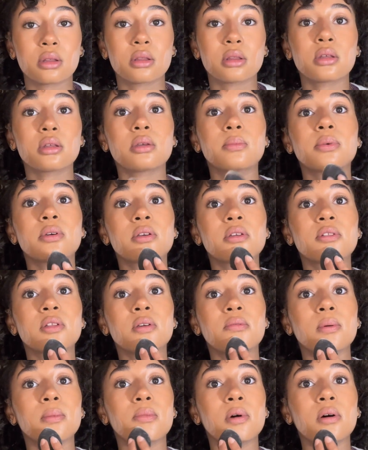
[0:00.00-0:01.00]
And I put
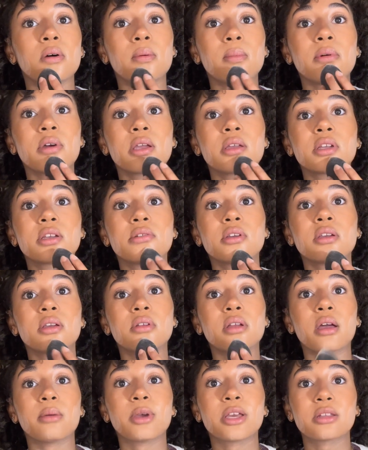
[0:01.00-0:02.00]
some on my chin.
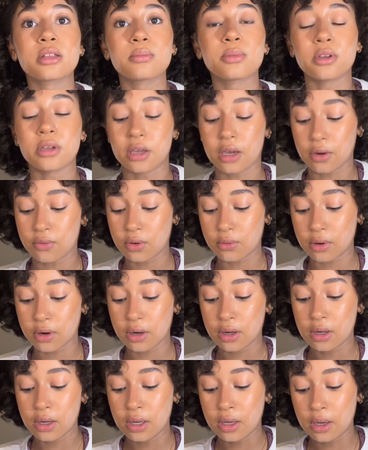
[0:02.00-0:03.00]
I basically put it everywhere,
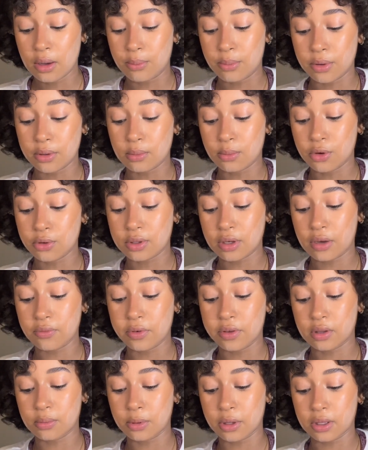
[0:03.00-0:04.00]
but the most
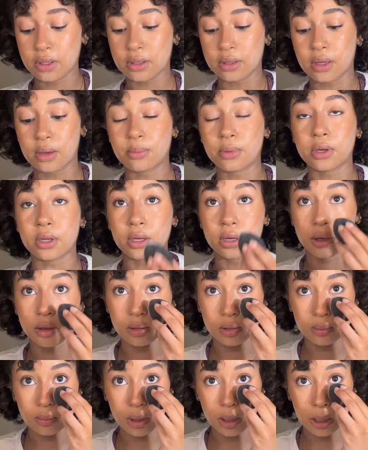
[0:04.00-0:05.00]
heaviest places I put it
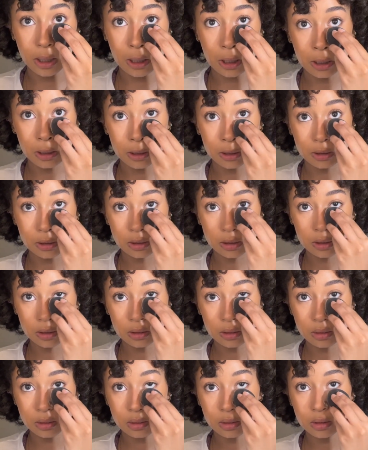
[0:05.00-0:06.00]
under my eyes.
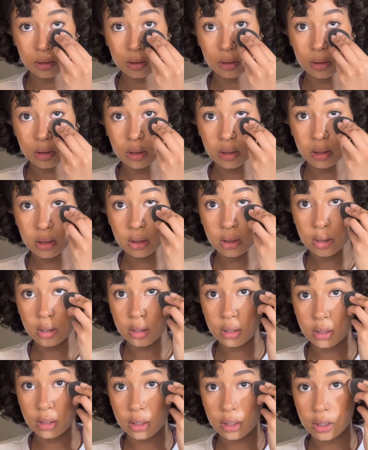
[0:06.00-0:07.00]

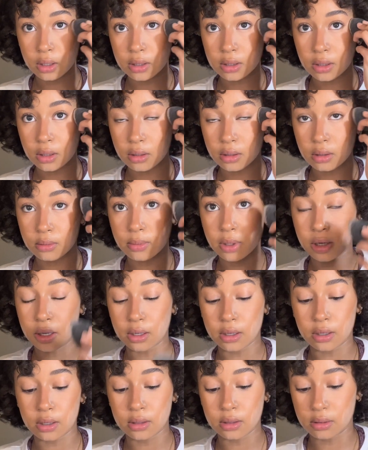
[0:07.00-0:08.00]
Like I said, under my
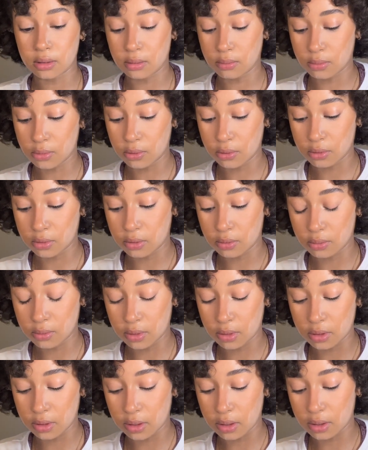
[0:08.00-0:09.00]
eyes the most
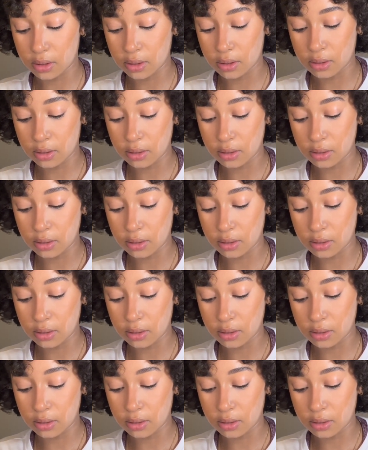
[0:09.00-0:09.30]
with this.